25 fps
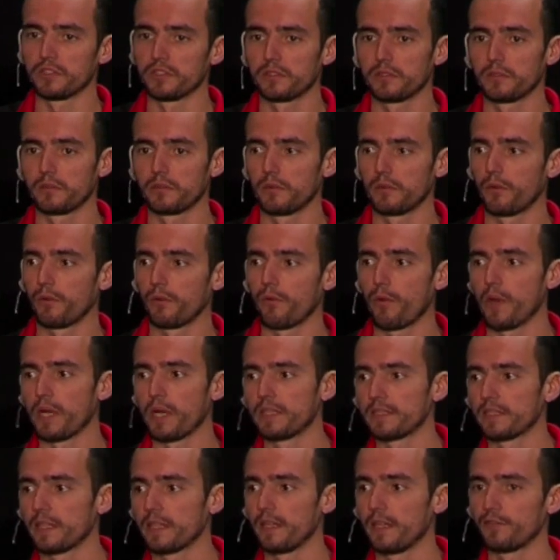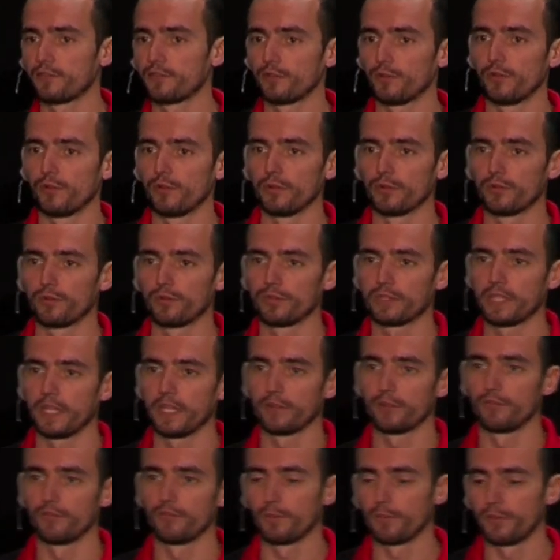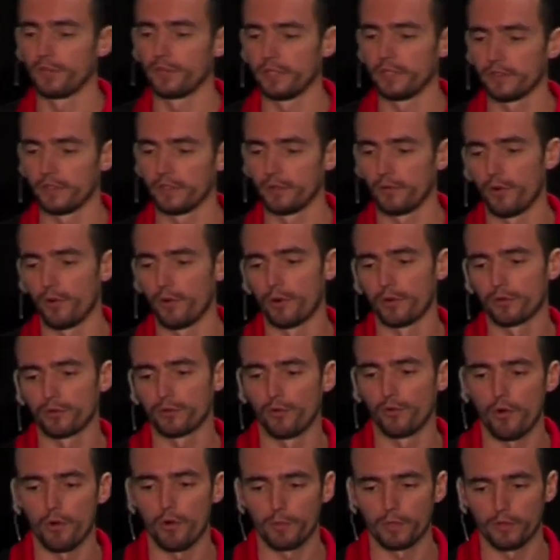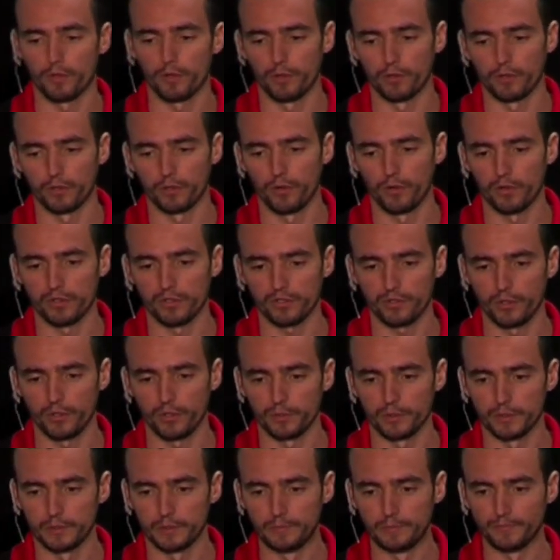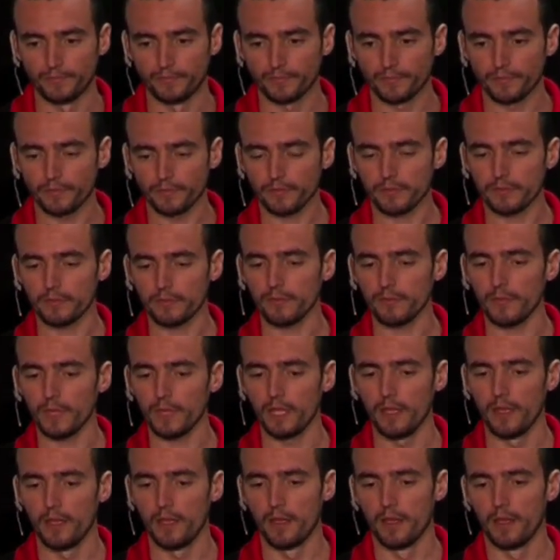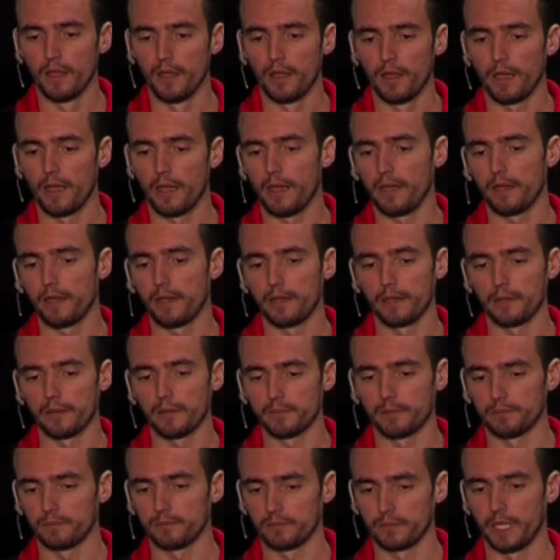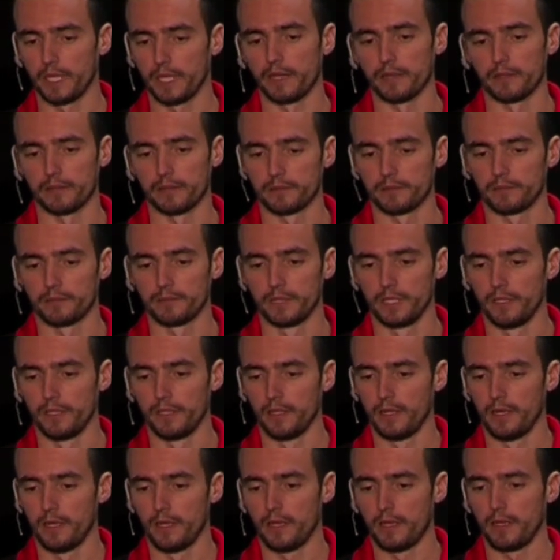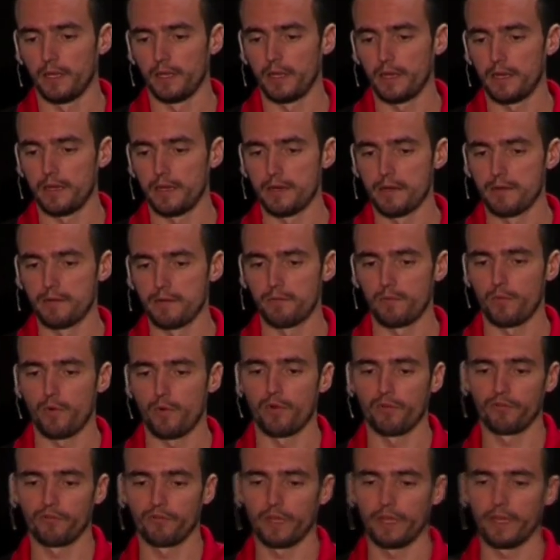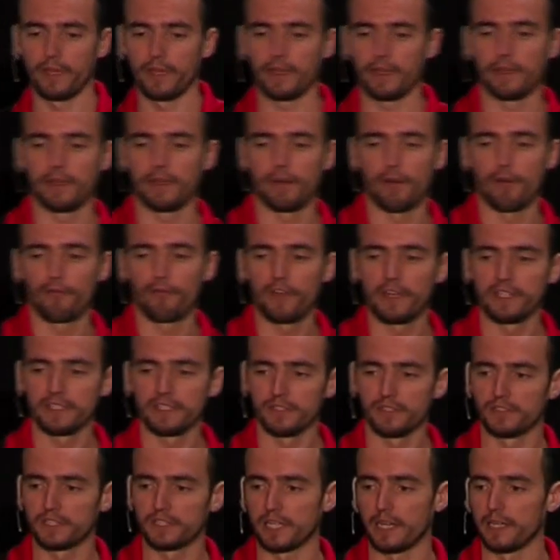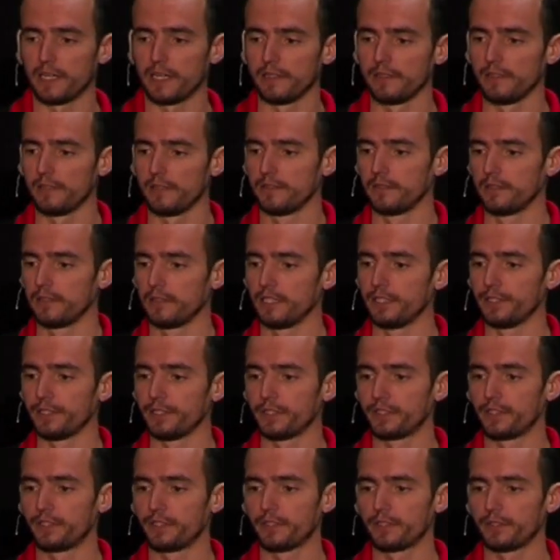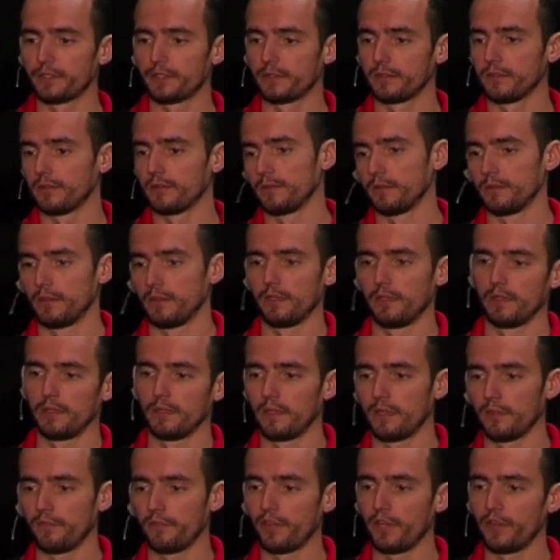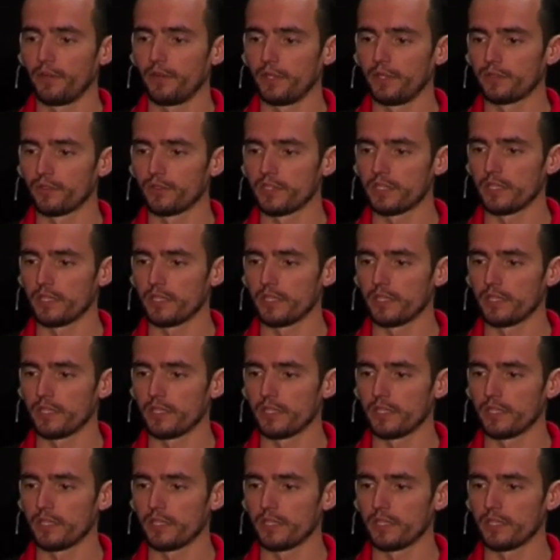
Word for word: just quite safe to, to send to the printer or to open on GhostScript. Uh, yeah. Uh, on the offensive side is a very